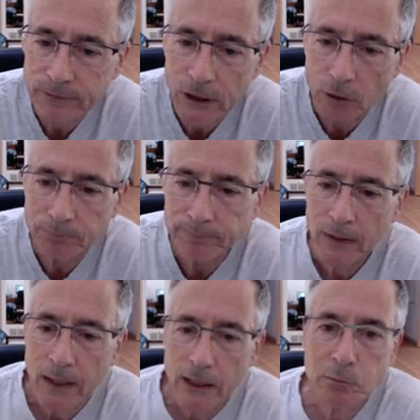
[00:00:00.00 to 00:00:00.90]
So
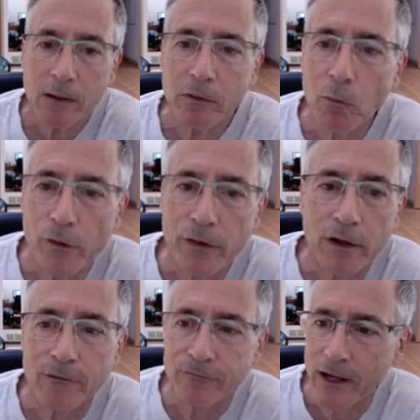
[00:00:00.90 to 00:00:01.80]
that's probably more than
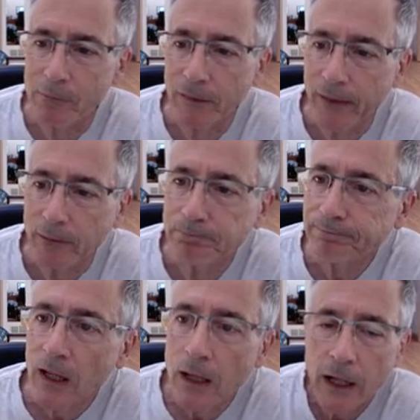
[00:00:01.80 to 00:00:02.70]
enough time on that.
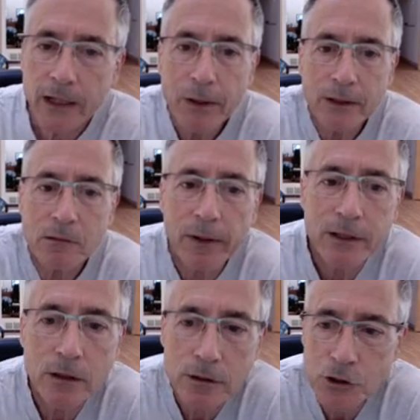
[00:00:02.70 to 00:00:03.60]
I'll get back to
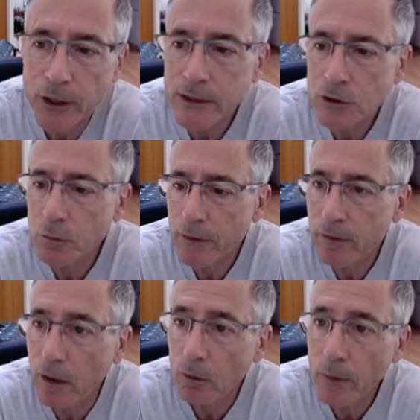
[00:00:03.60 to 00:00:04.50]
my chess
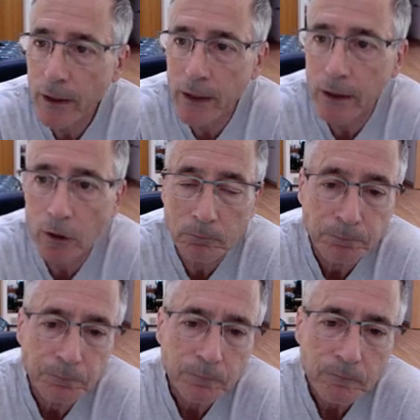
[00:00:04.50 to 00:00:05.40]
with Ray here.
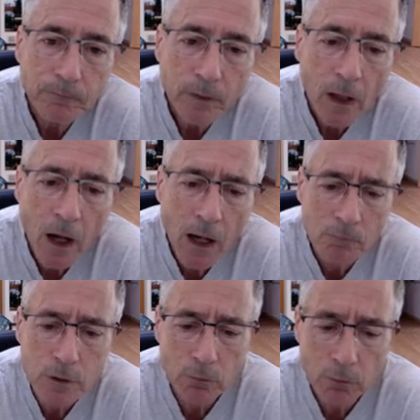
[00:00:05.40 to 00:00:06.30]

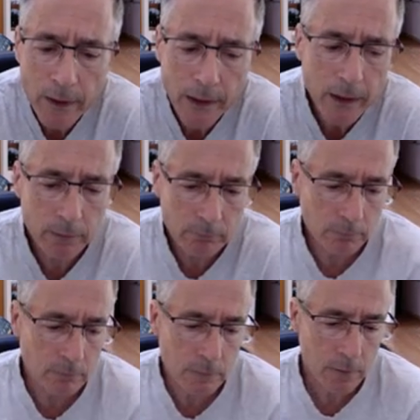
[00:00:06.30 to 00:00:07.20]
Ray
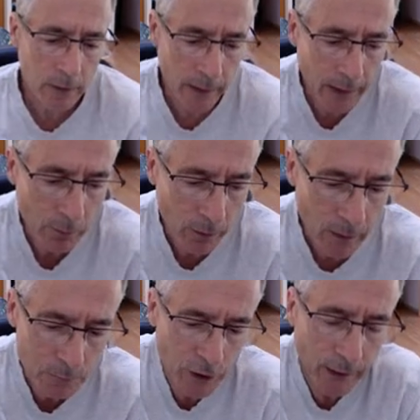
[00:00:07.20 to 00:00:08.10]
and I were
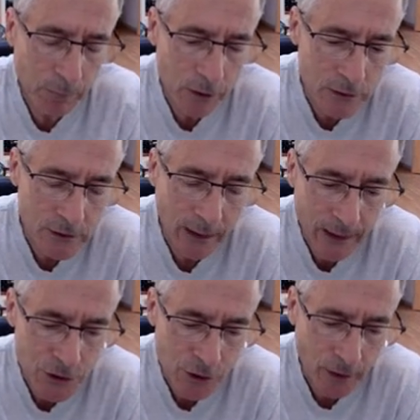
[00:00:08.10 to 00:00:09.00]
club champions
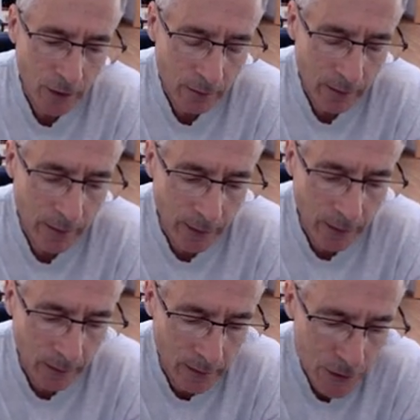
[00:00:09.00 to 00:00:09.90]
last year,
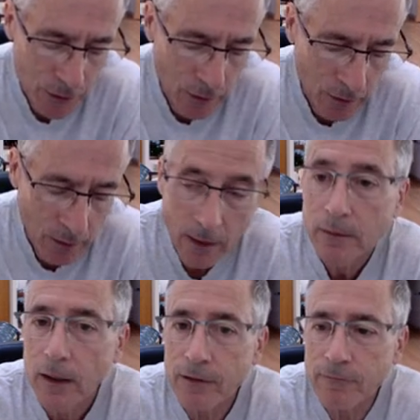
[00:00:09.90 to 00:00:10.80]
and this year
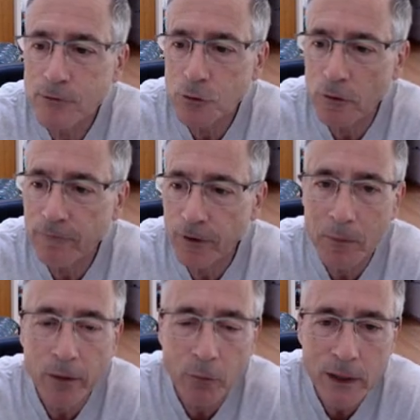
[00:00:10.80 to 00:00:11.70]
I sort of fell
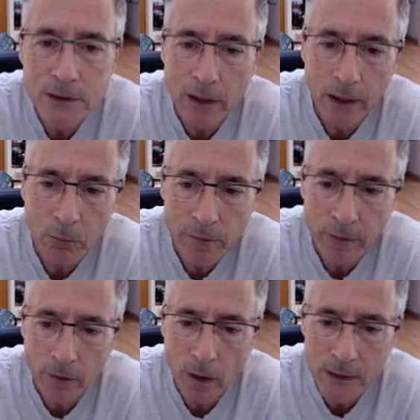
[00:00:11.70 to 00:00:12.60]
by the wayside with a
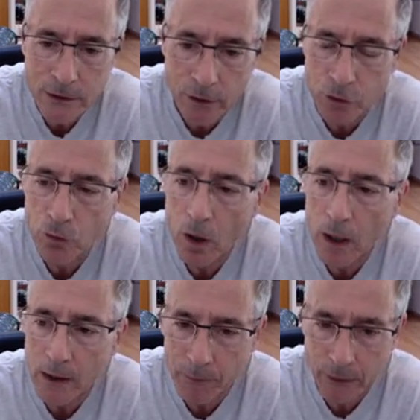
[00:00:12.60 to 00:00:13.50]
loss and a
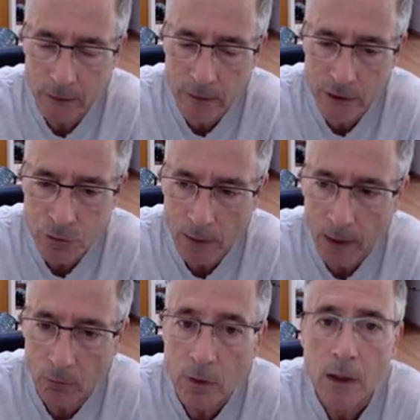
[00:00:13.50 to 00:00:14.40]
draw coming into this
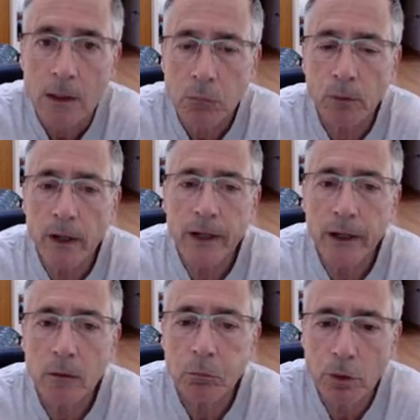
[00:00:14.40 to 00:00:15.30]
round. But Ray
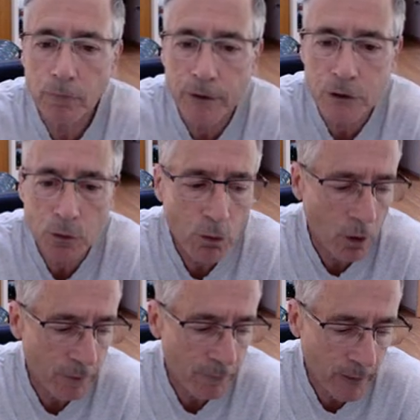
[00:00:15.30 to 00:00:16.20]
had a perfect
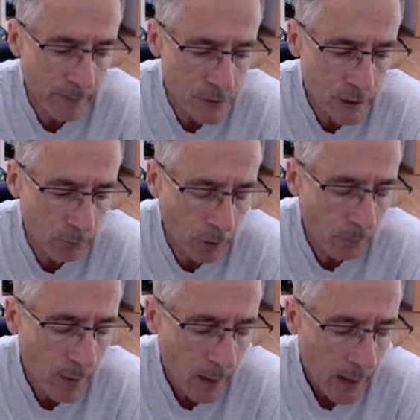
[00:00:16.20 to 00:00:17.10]
score with 5-0,
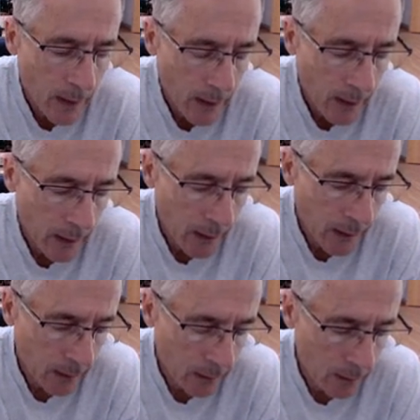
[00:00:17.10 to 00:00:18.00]

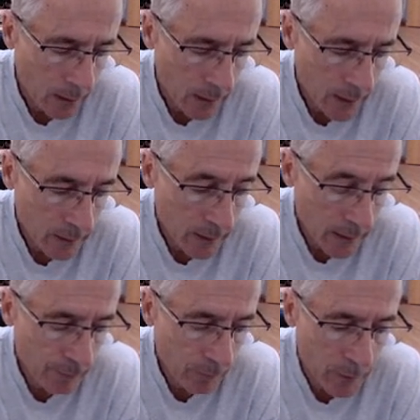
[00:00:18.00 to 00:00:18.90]
and he had
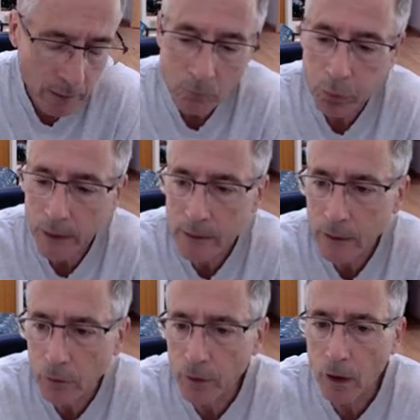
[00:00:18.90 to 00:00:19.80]
even beaten Brett
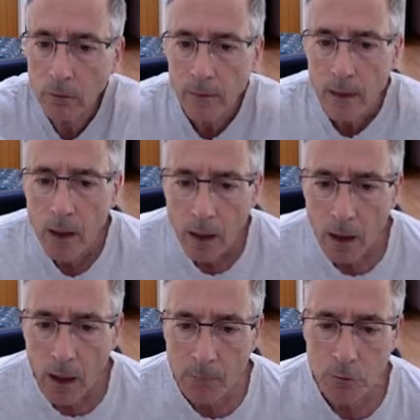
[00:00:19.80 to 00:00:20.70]
Kildall,
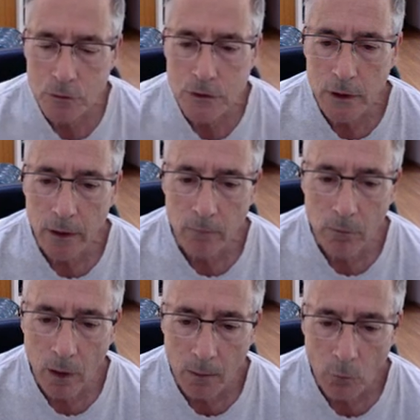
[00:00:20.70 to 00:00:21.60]
who's the
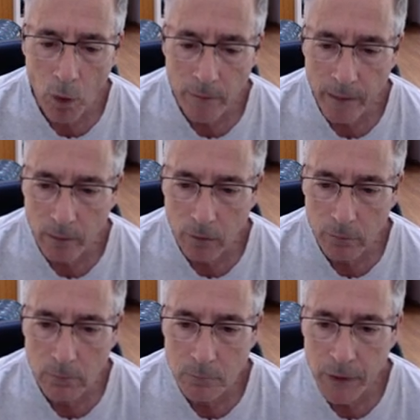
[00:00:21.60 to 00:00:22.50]
one that
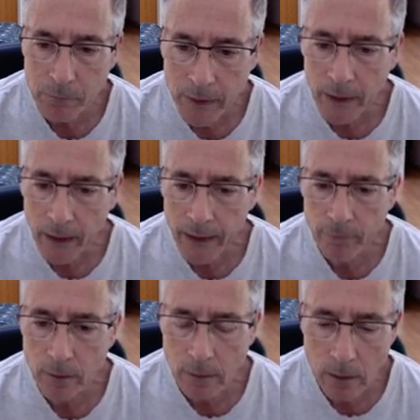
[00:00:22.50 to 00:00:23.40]
beat me.
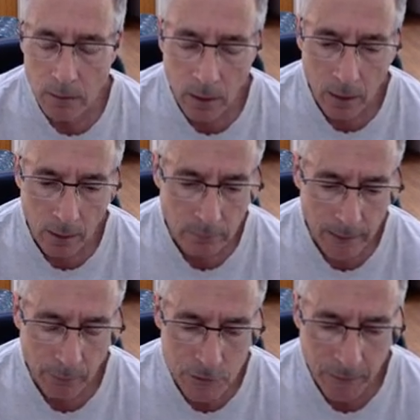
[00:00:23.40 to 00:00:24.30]

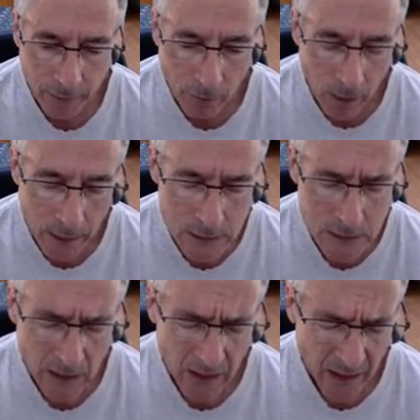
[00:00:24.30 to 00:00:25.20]
That was my loss.
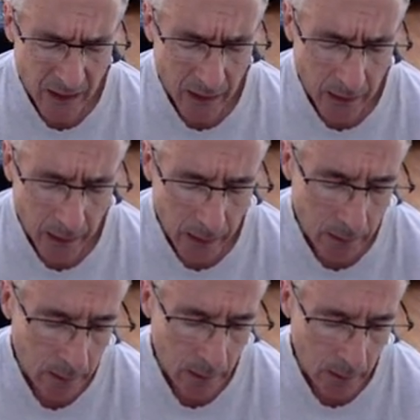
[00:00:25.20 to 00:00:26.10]

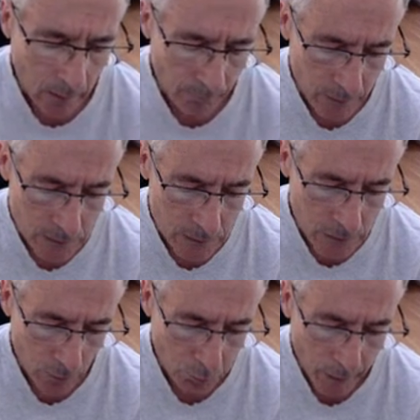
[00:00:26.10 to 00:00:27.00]
And
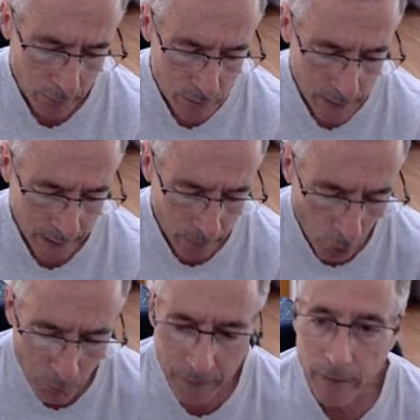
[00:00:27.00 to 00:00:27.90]
so Brett was kind of
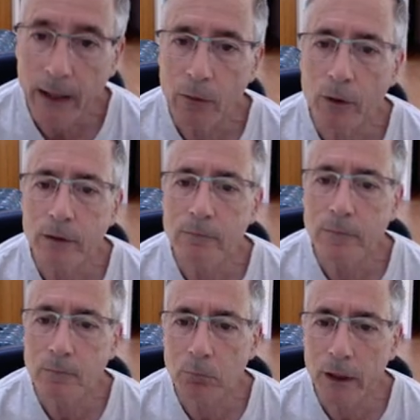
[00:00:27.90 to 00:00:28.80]
hoping that I would
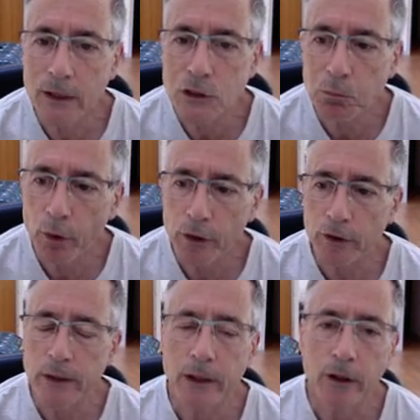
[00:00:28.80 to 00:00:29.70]
play the
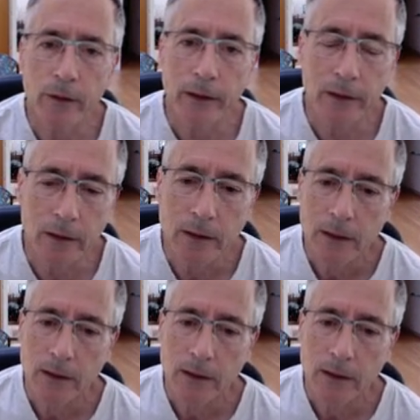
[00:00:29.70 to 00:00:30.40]
spoiler here and